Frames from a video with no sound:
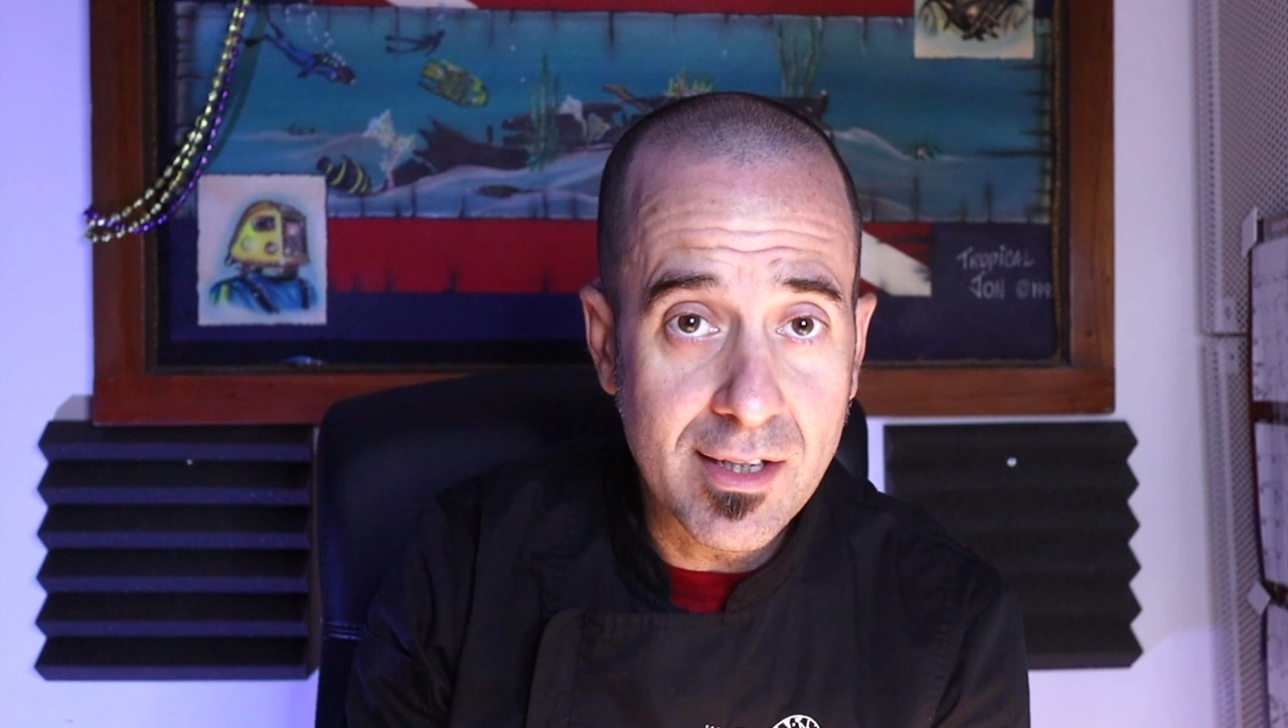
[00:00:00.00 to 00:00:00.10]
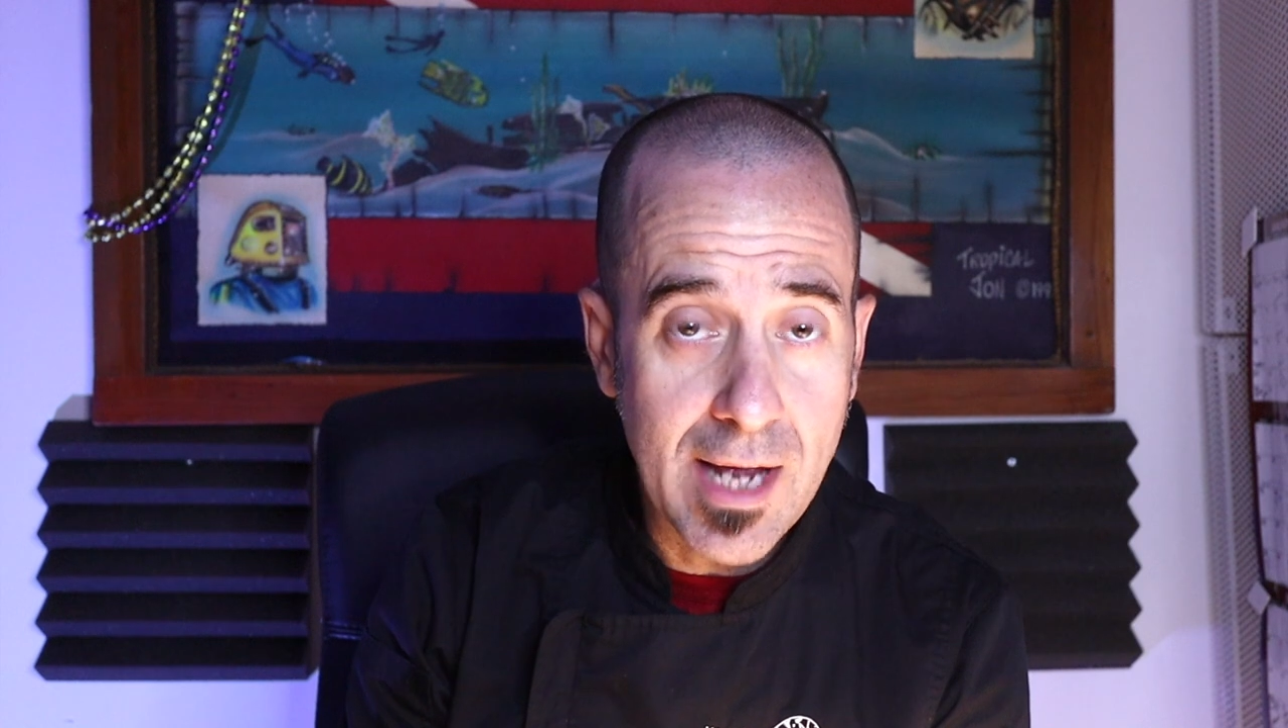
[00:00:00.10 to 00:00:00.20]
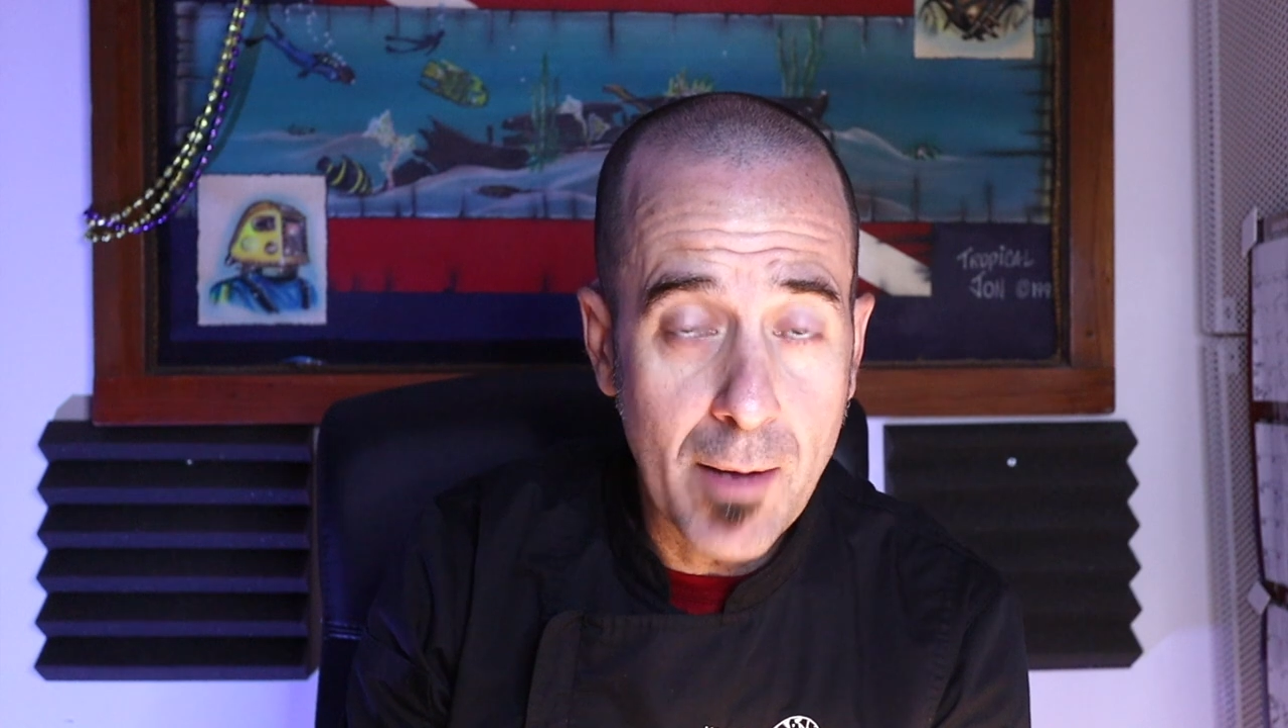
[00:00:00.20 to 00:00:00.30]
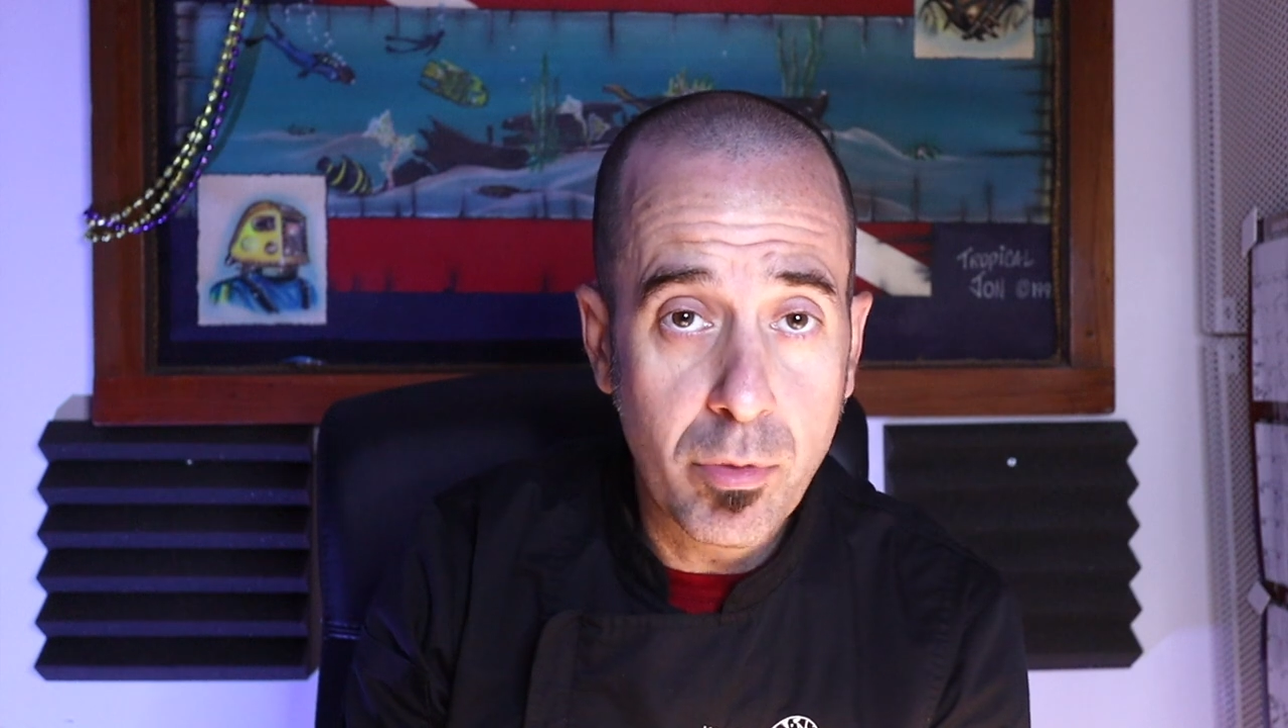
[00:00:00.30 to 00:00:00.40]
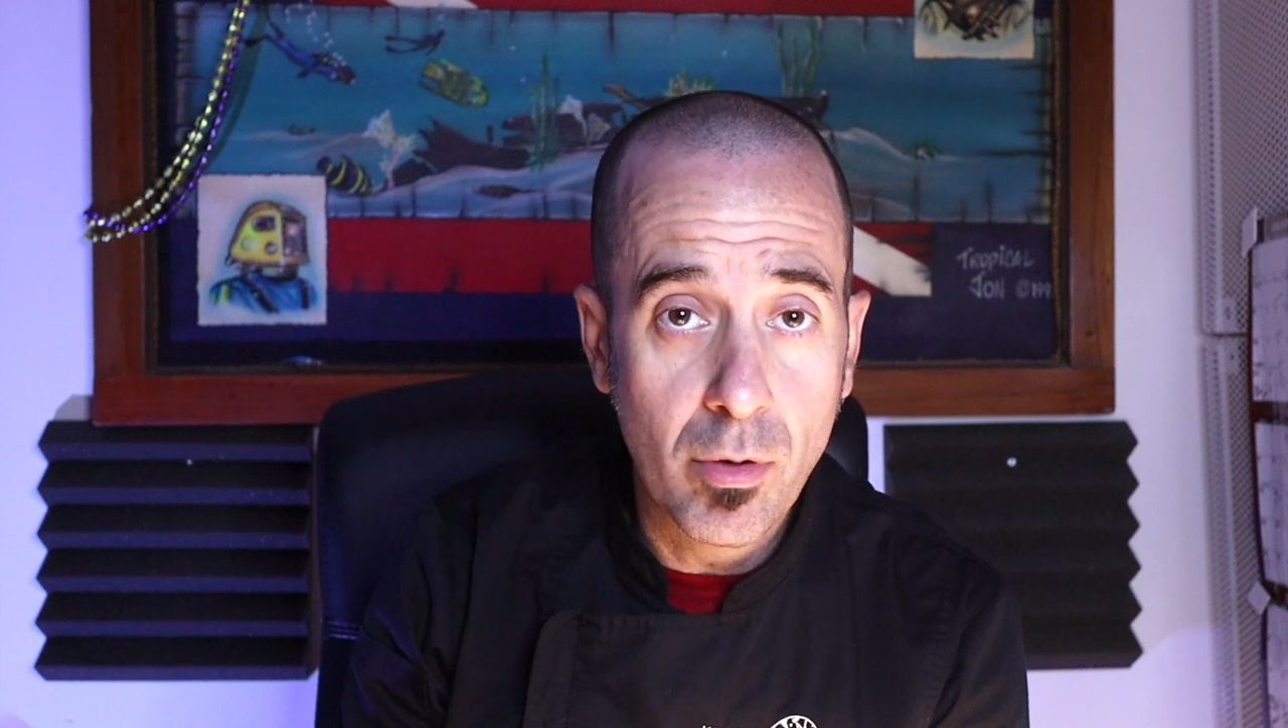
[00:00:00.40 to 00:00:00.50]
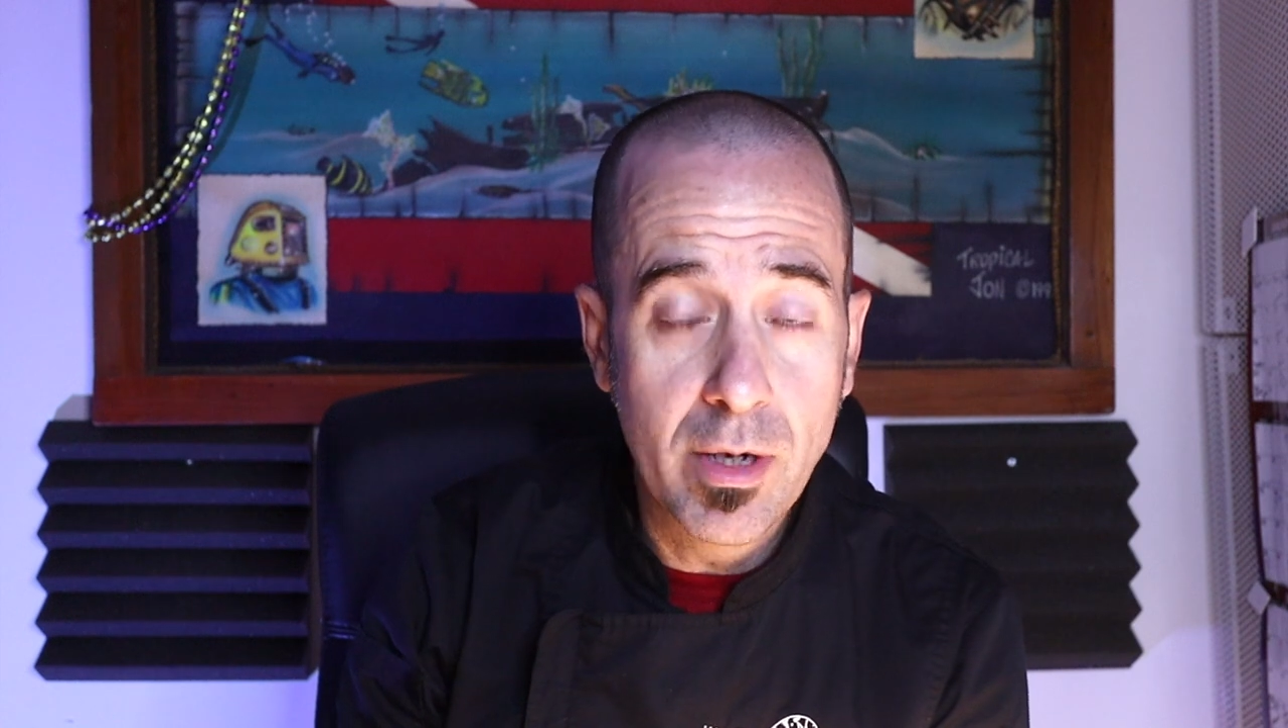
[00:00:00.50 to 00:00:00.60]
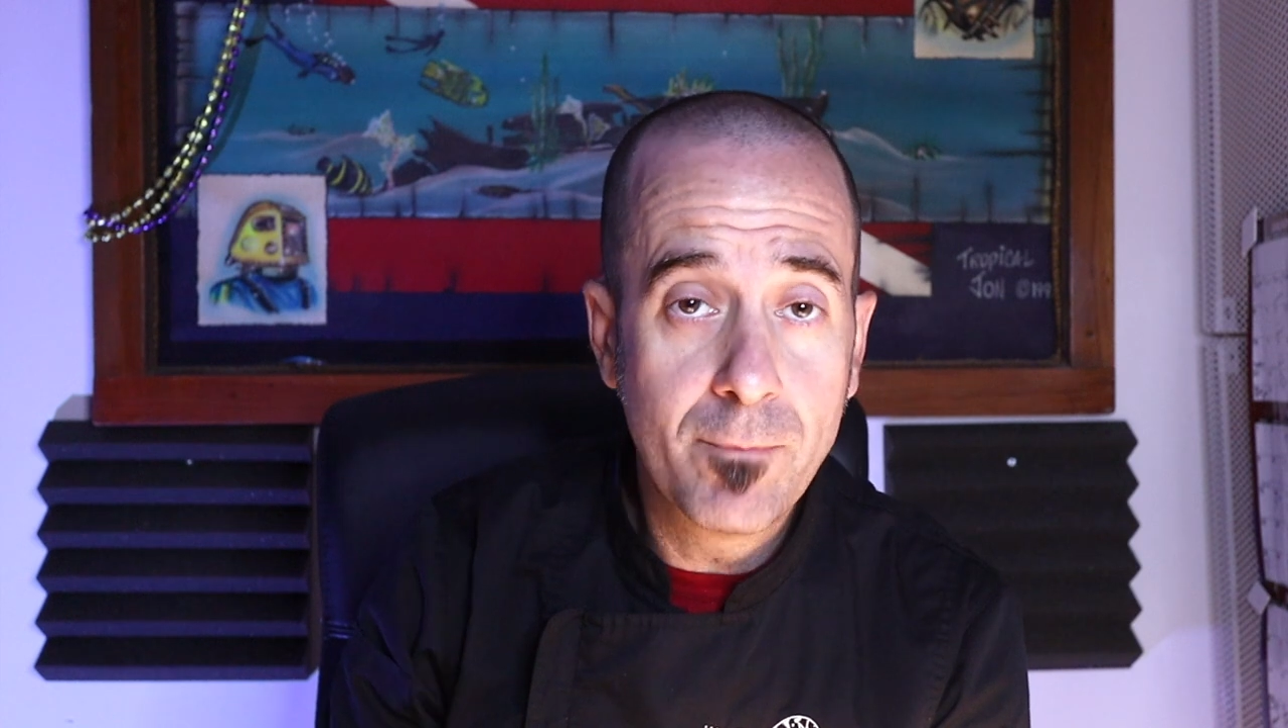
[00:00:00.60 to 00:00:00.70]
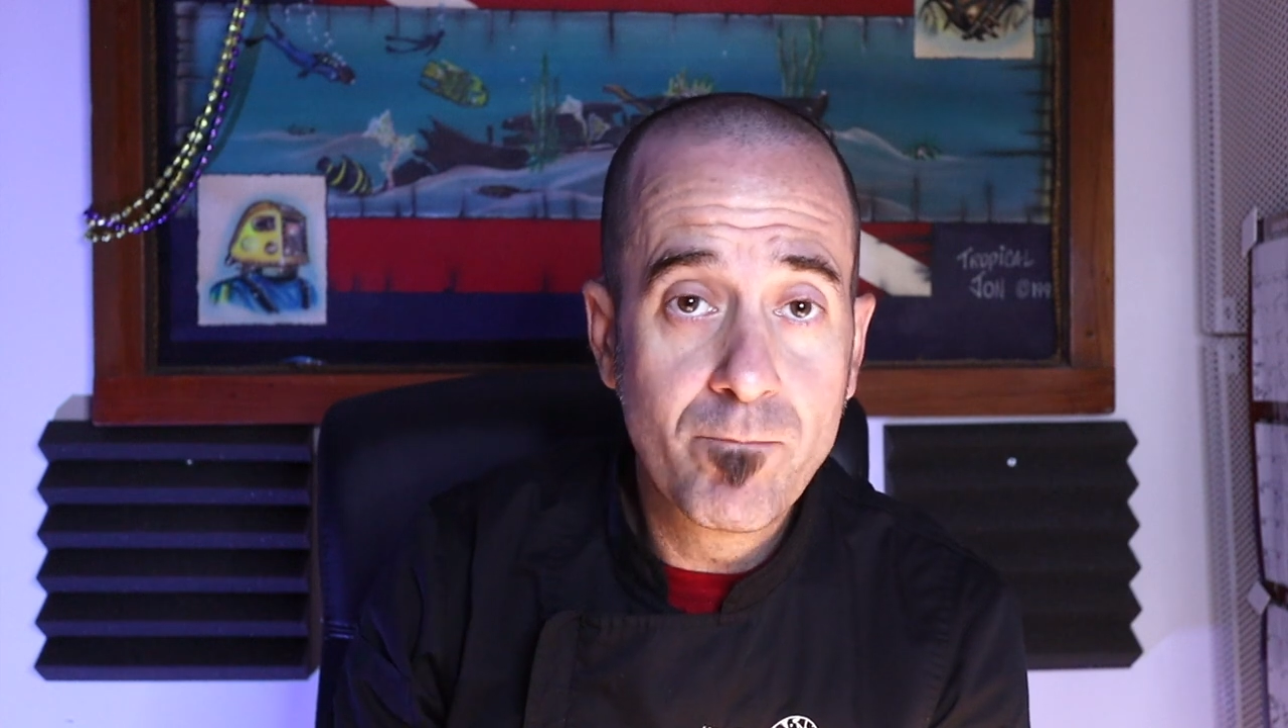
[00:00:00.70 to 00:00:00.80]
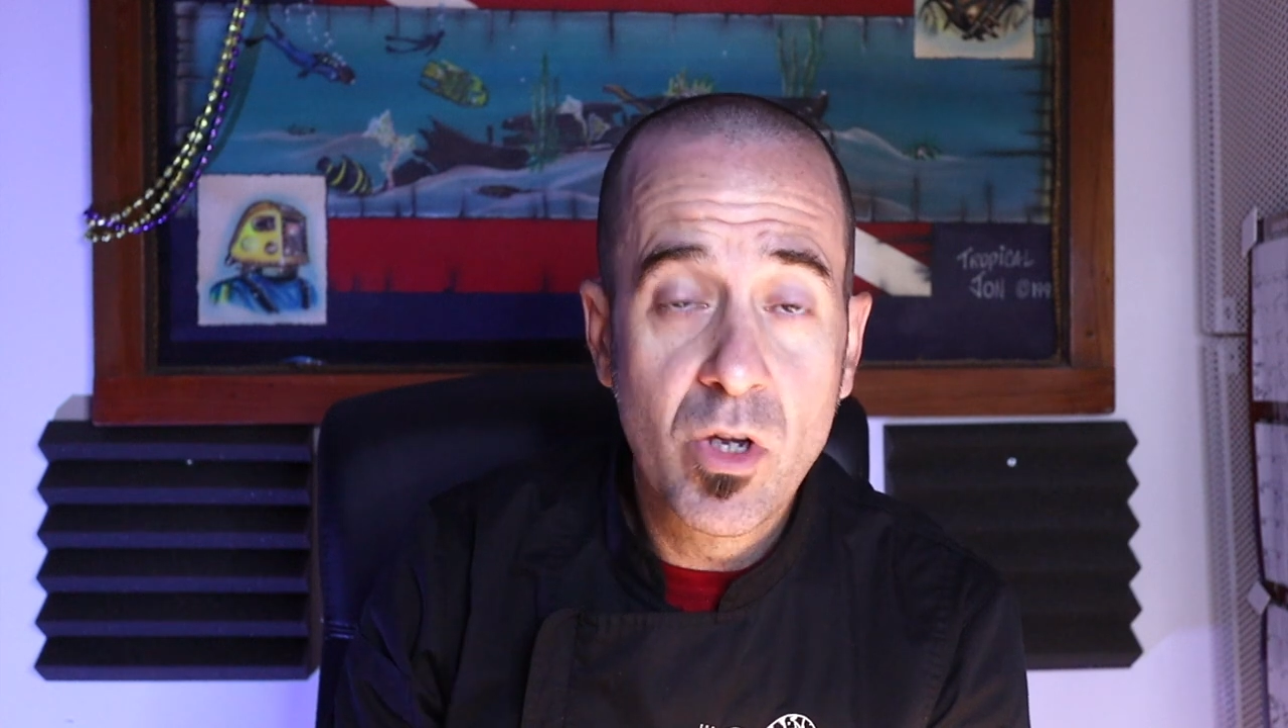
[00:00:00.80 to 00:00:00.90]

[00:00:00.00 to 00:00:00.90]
at that point.